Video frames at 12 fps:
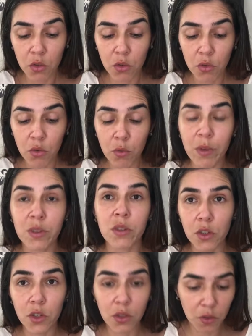to
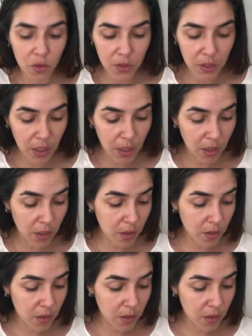massage into the skin